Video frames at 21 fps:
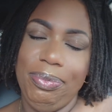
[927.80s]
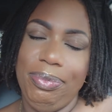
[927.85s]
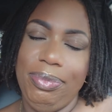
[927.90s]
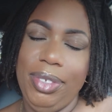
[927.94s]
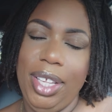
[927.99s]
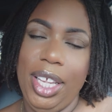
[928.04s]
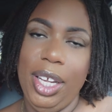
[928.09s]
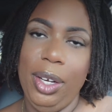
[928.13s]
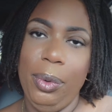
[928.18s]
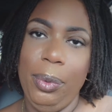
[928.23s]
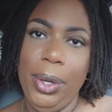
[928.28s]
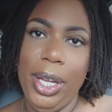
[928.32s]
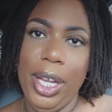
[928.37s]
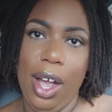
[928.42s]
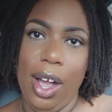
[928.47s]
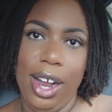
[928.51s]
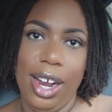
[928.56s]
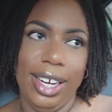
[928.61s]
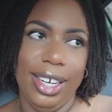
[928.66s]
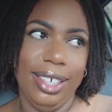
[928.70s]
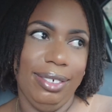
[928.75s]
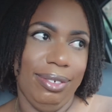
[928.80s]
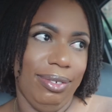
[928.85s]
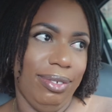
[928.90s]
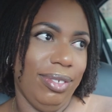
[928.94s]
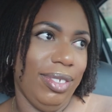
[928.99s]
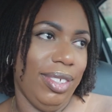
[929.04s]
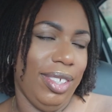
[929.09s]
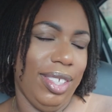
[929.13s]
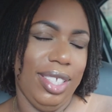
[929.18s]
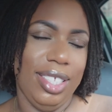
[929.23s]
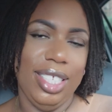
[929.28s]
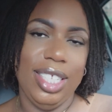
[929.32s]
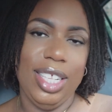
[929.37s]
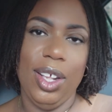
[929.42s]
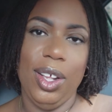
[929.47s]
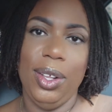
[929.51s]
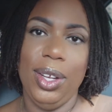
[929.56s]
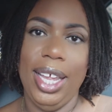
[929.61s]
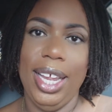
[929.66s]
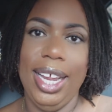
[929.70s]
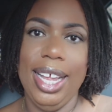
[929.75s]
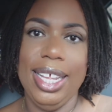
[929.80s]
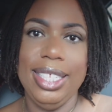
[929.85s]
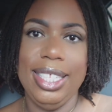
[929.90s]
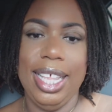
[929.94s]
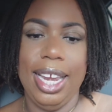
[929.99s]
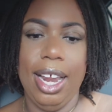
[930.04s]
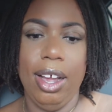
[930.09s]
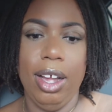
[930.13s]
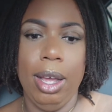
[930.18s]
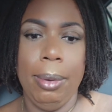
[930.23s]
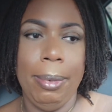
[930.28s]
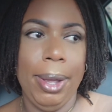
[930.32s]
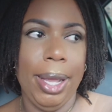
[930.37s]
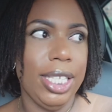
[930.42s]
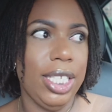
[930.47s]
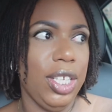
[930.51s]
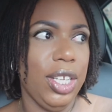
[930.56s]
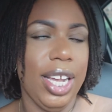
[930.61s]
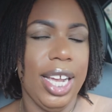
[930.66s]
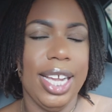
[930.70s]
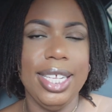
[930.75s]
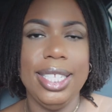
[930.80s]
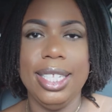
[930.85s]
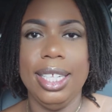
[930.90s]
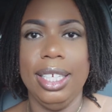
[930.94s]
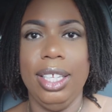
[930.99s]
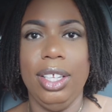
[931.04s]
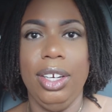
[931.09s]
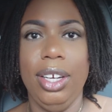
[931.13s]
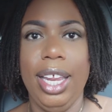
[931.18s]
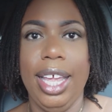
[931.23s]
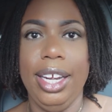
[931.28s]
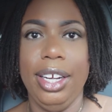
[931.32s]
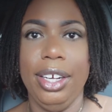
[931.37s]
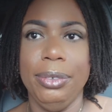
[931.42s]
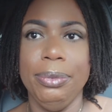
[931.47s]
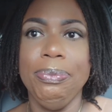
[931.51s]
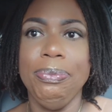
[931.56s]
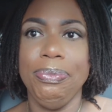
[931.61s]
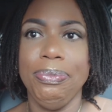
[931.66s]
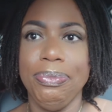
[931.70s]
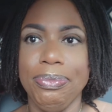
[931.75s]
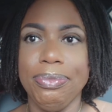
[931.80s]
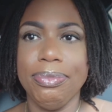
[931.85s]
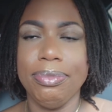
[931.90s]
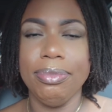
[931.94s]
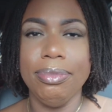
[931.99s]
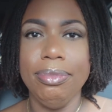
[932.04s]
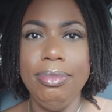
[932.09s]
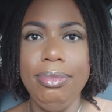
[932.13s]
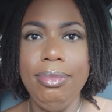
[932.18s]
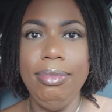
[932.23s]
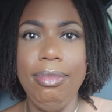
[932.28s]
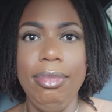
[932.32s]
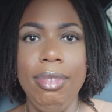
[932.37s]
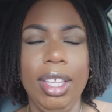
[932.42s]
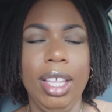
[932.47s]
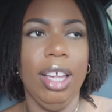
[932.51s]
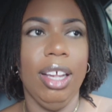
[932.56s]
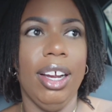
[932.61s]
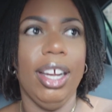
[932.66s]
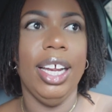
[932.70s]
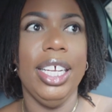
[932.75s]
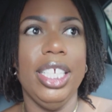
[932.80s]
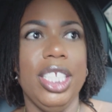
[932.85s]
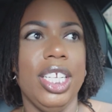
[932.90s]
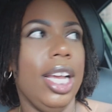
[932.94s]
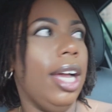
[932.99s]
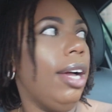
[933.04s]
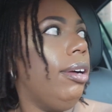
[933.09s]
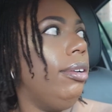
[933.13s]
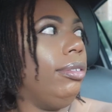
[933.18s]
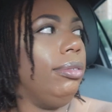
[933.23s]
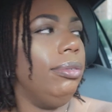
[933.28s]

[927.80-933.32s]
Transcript: here we are. So like I said, I'll come back to you guys a little later. All right, ciao.